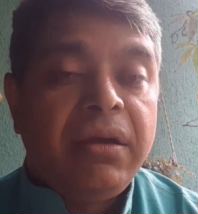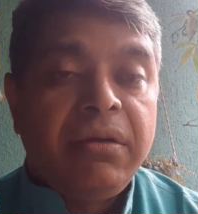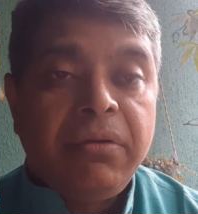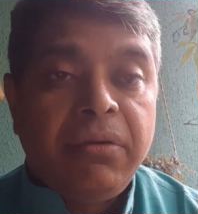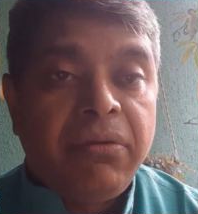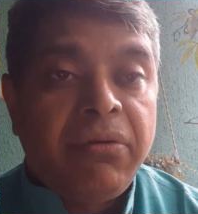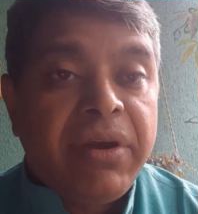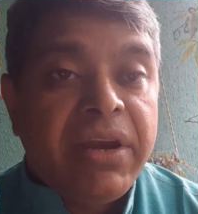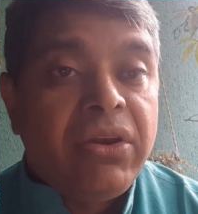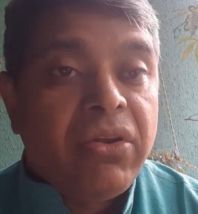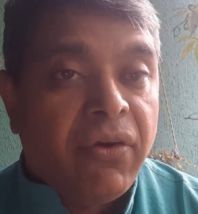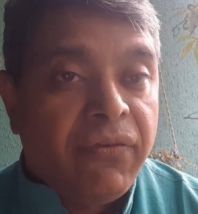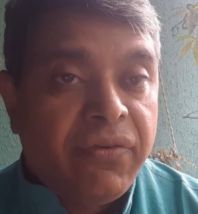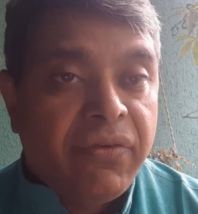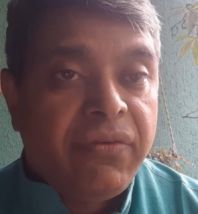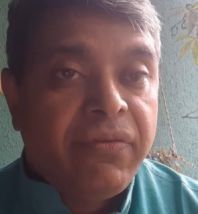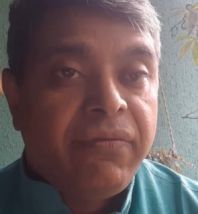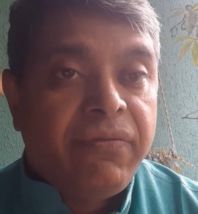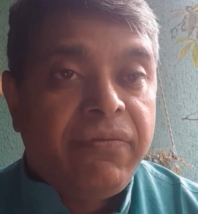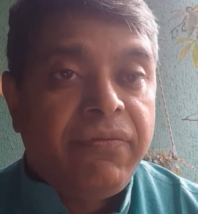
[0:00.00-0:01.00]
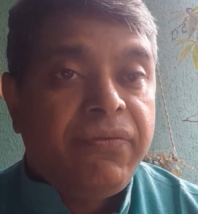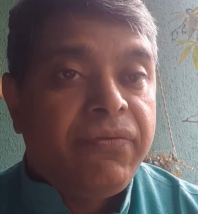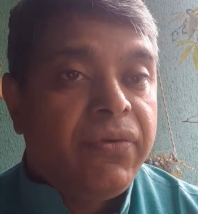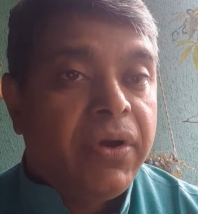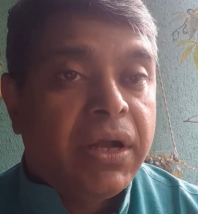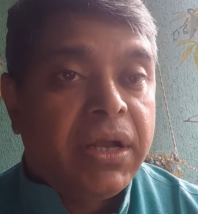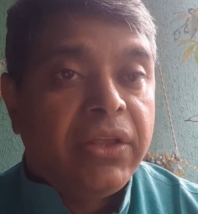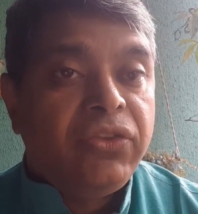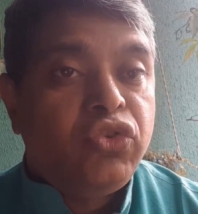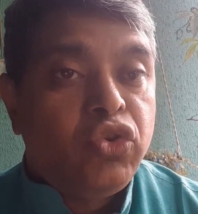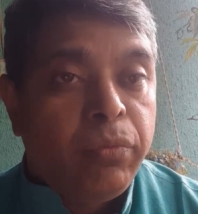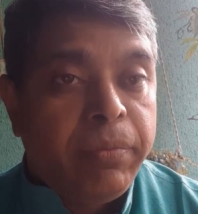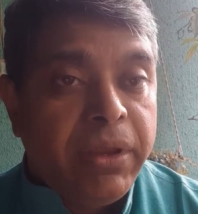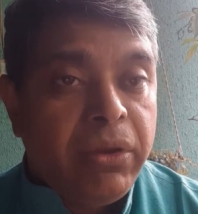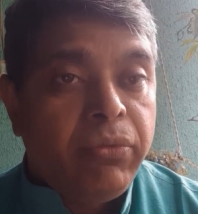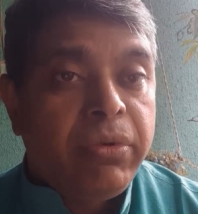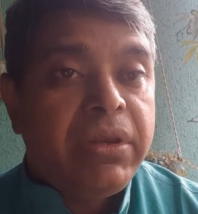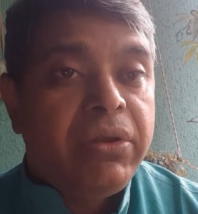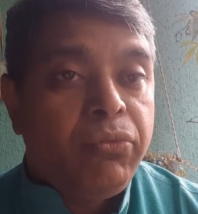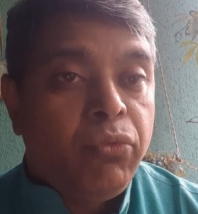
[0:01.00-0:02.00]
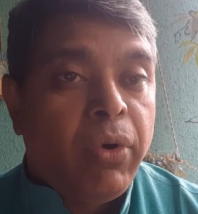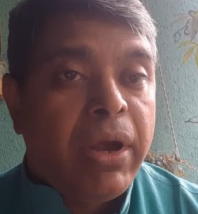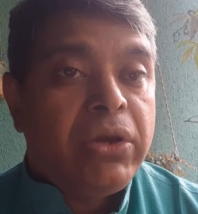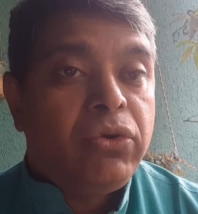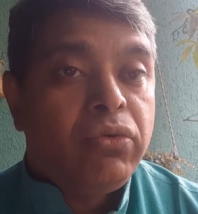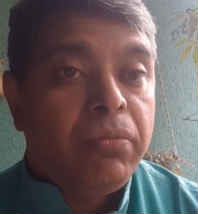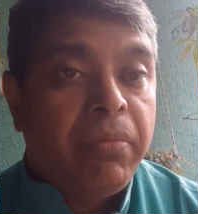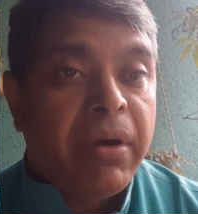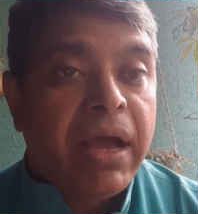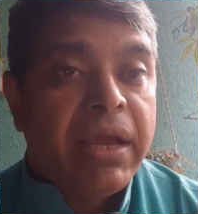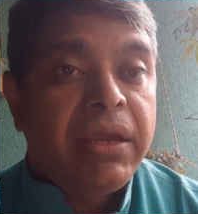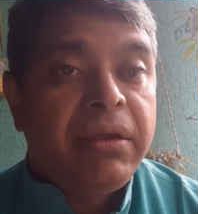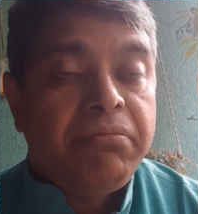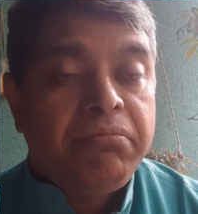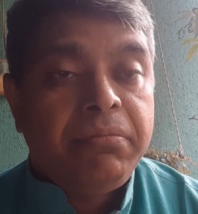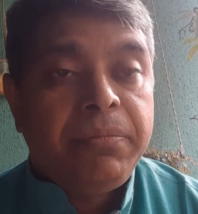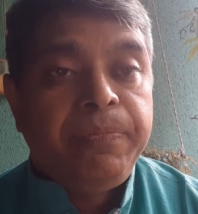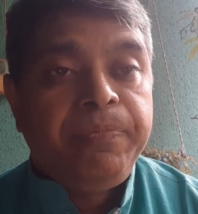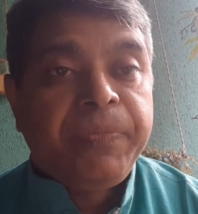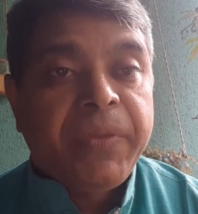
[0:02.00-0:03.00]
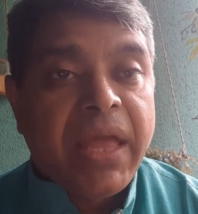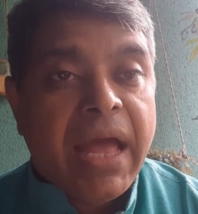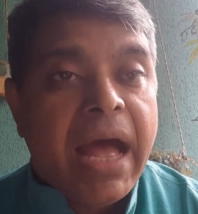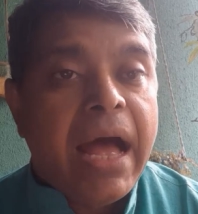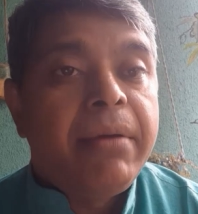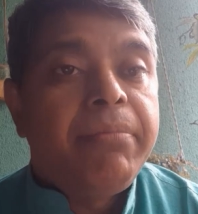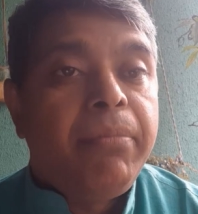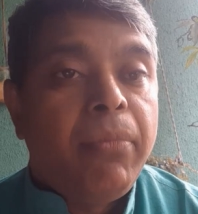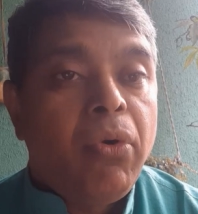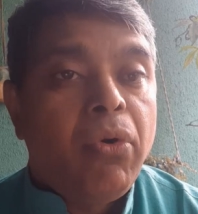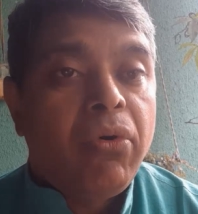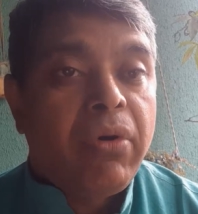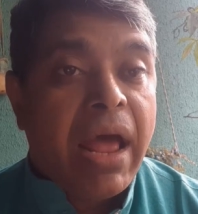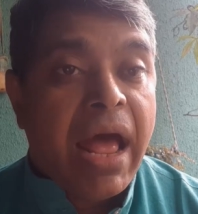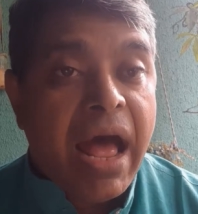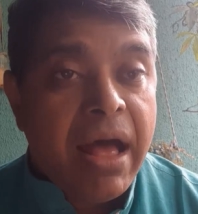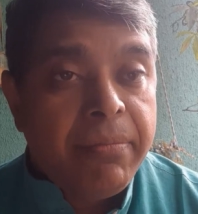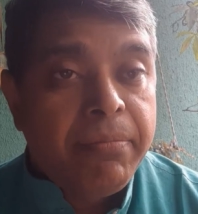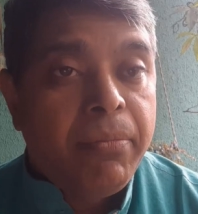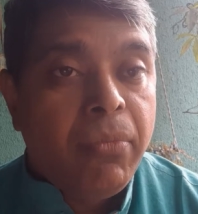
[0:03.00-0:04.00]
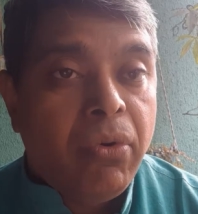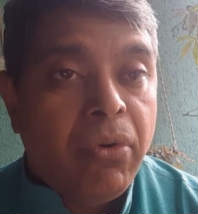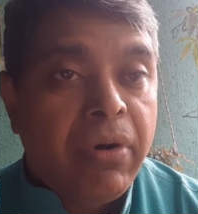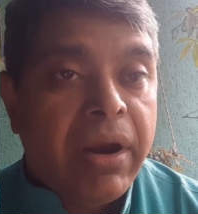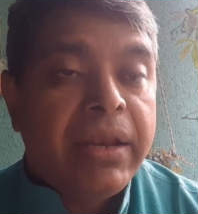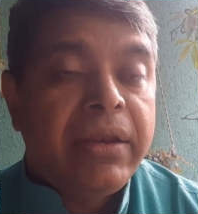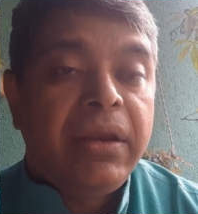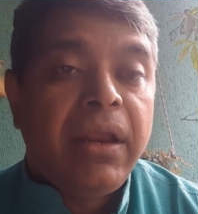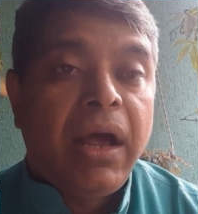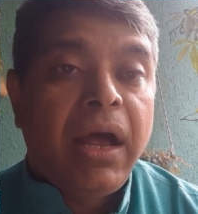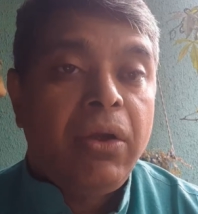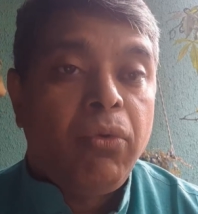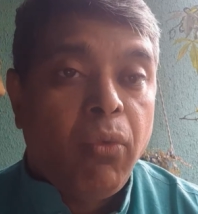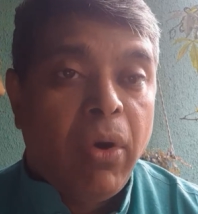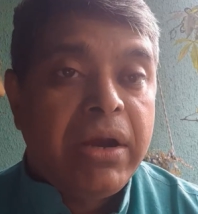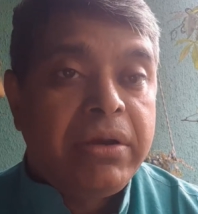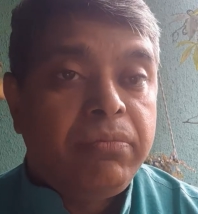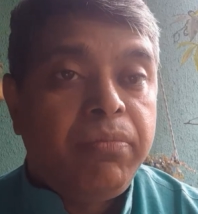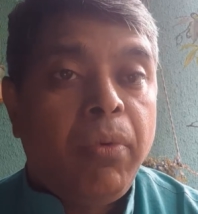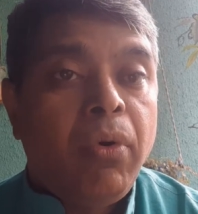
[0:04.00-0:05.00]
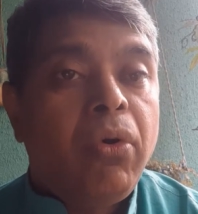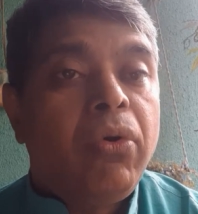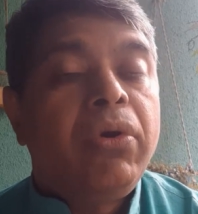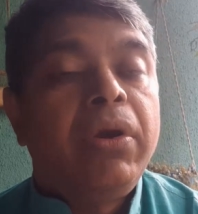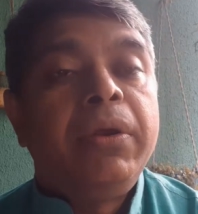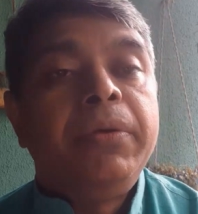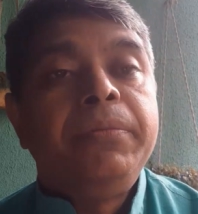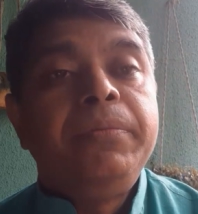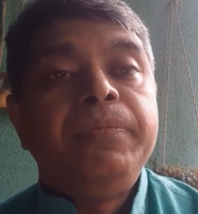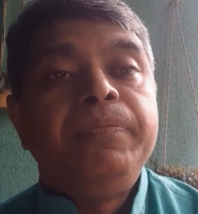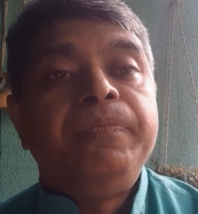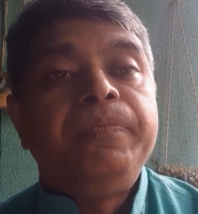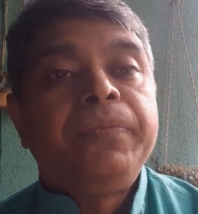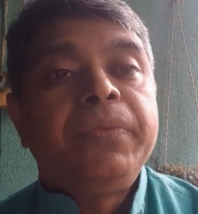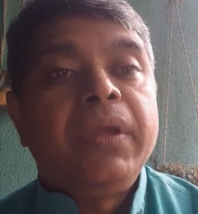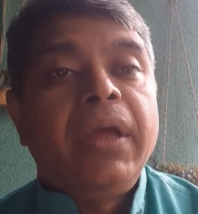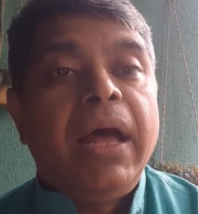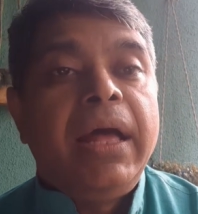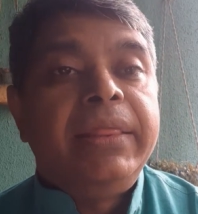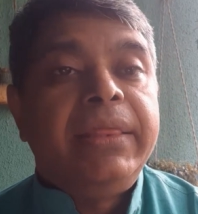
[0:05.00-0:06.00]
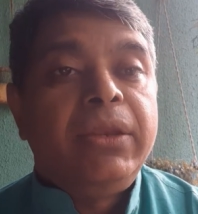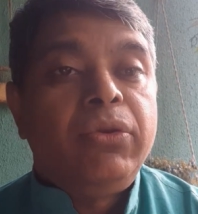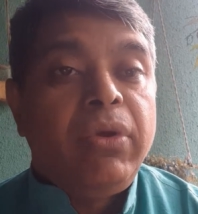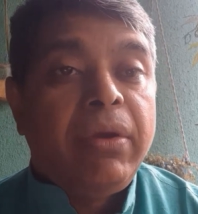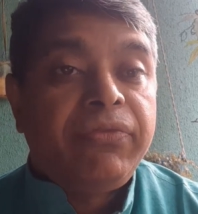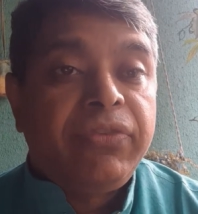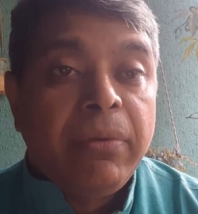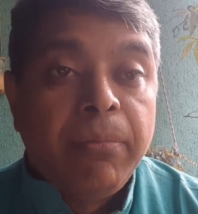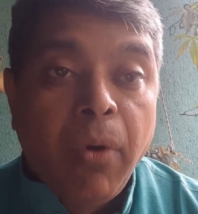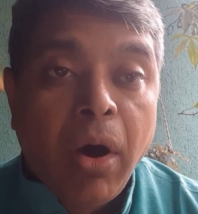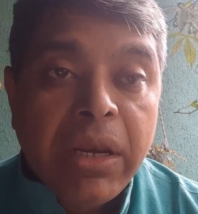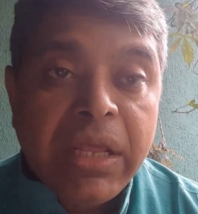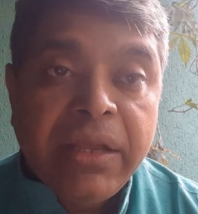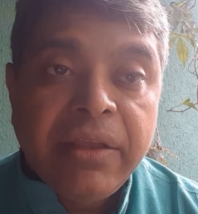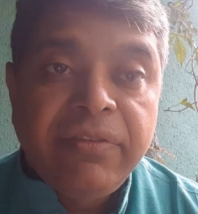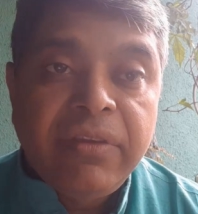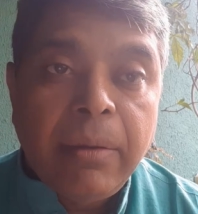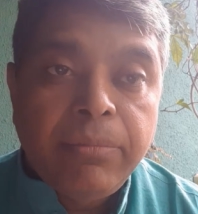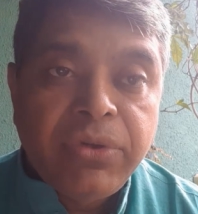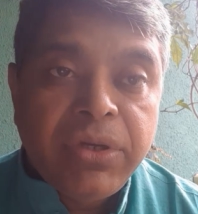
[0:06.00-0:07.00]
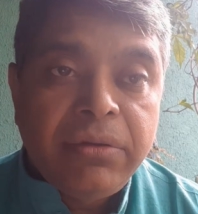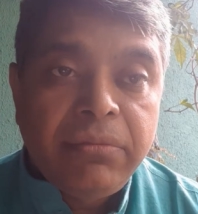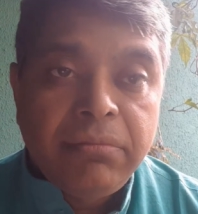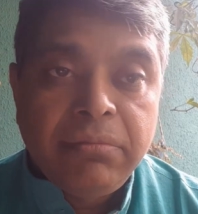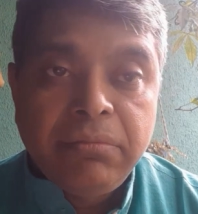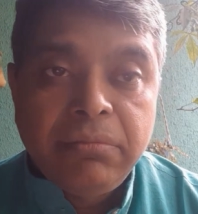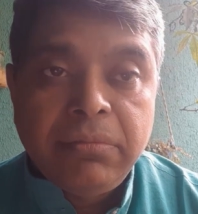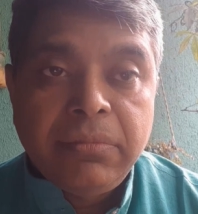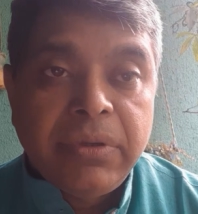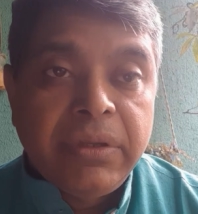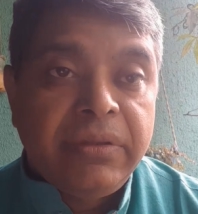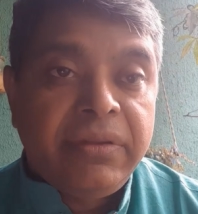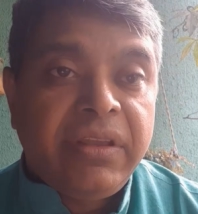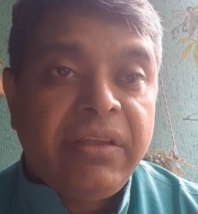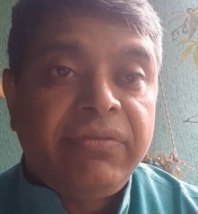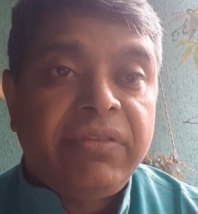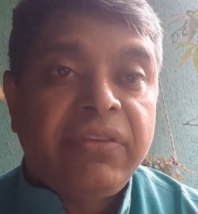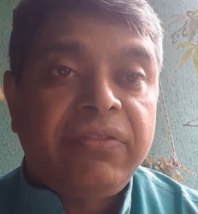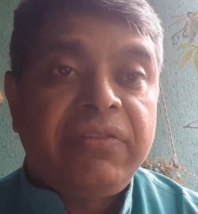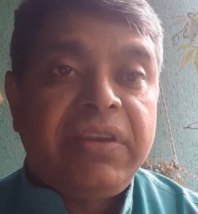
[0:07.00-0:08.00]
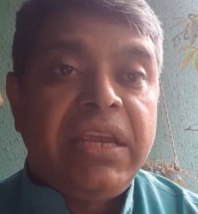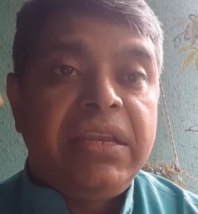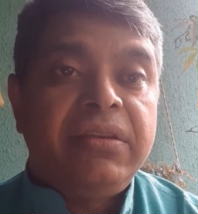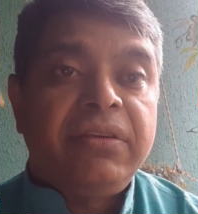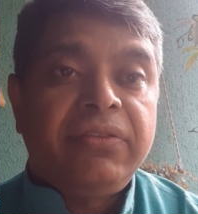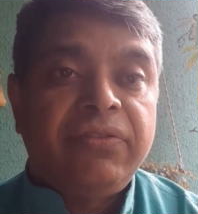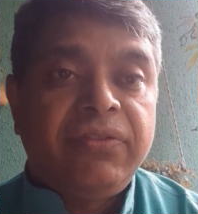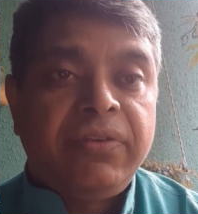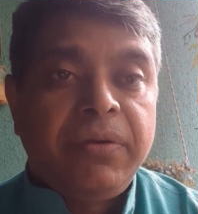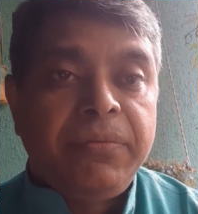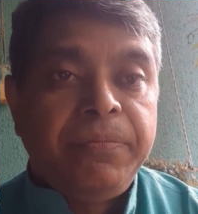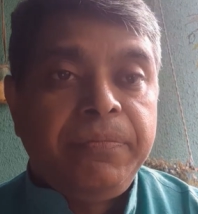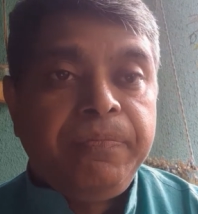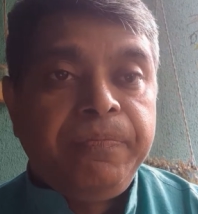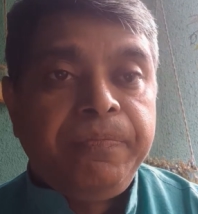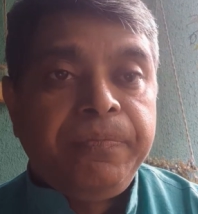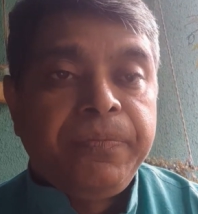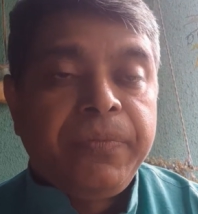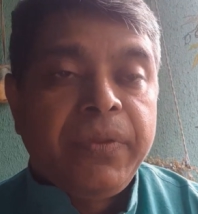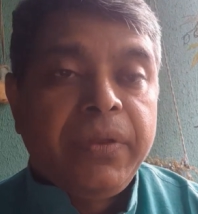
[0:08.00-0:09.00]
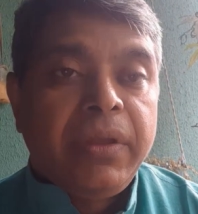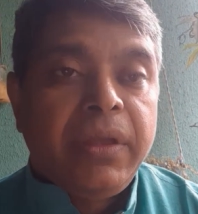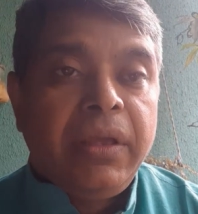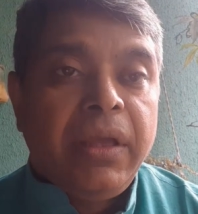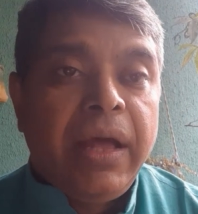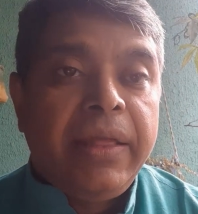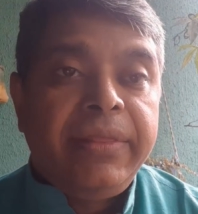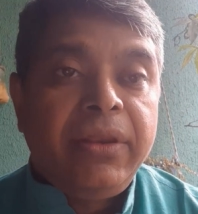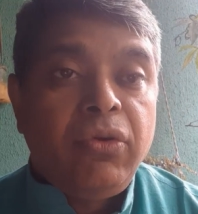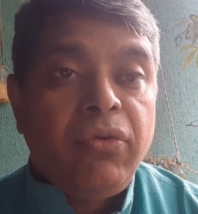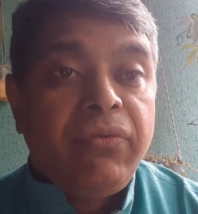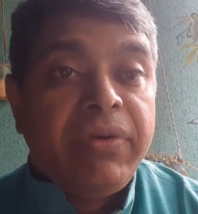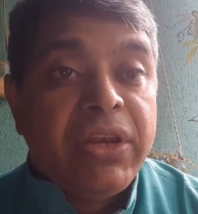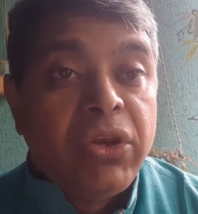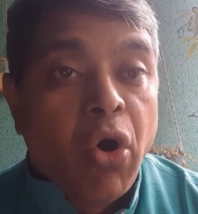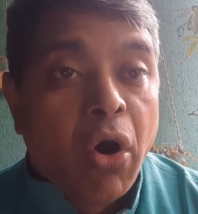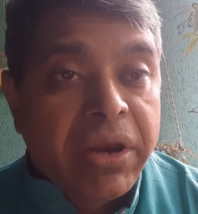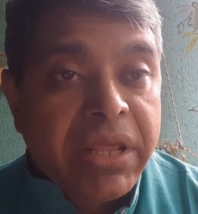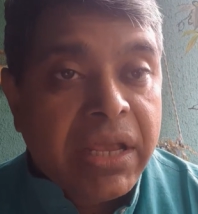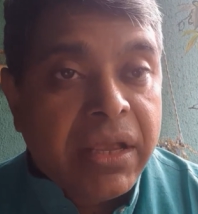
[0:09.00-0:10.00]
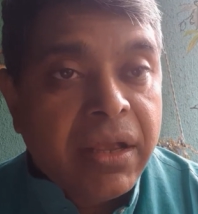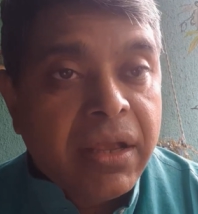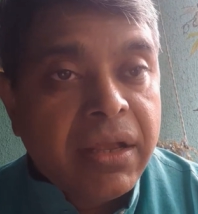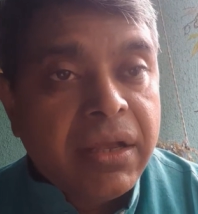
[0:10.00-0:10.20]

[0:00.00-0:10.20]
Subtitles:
rid of consuming. We want to buy, have more, and I want more. And then we have symbolic consumption. It gives us status. And then we have hedonic